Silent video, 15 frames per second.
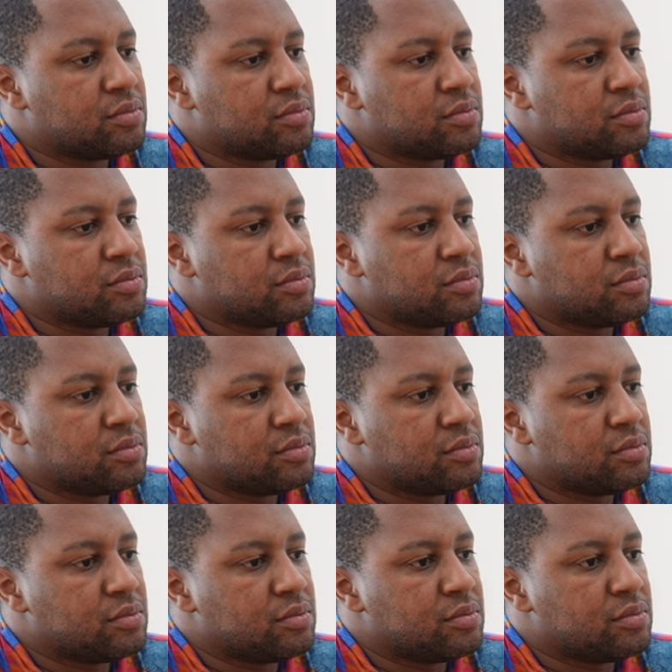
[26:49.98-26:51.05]

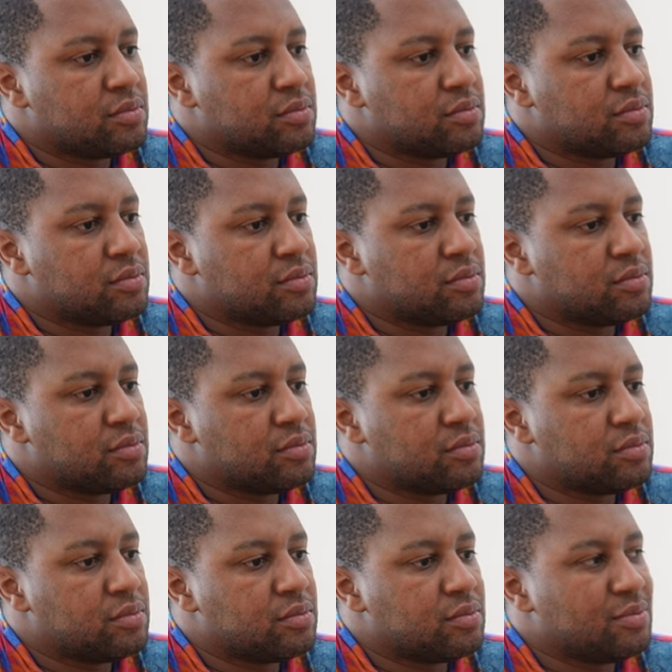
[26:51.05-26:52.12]

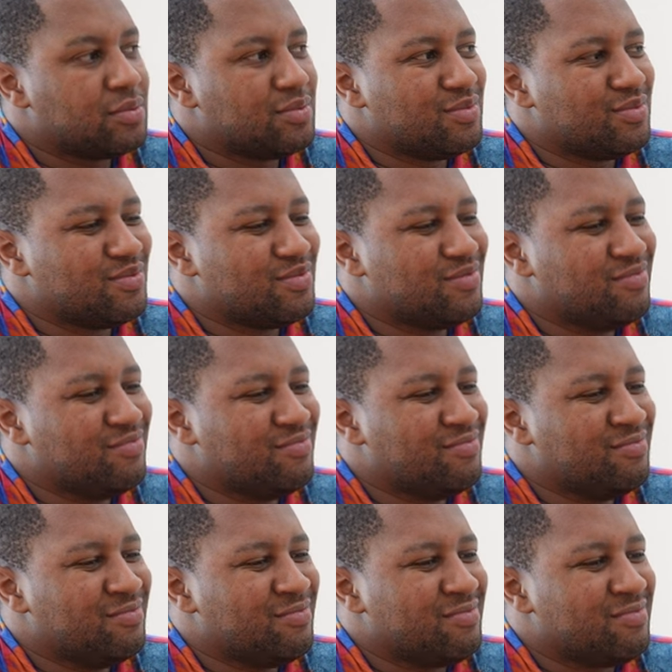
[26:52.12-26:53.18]

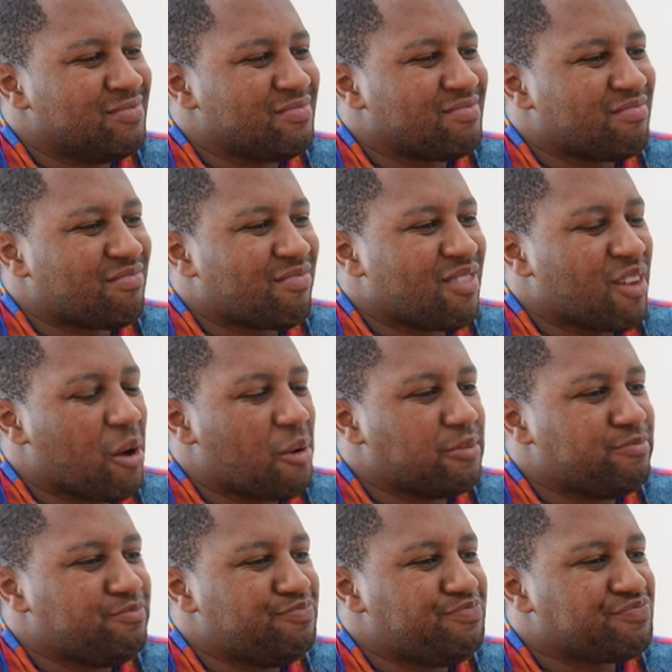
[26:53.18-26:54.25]

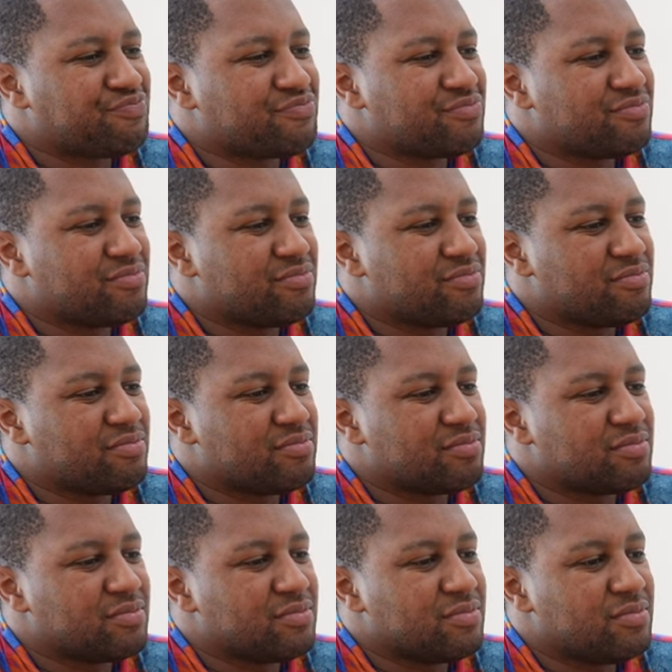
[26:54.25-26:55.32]

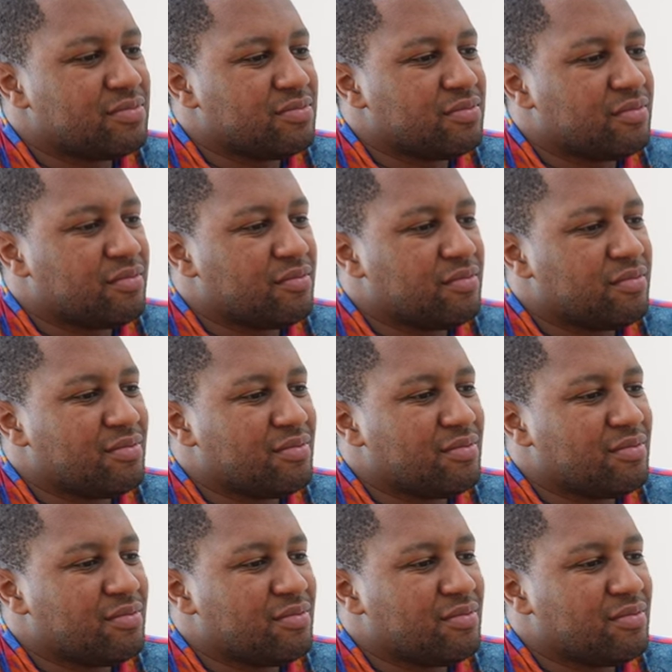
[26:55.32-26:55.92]
(silent)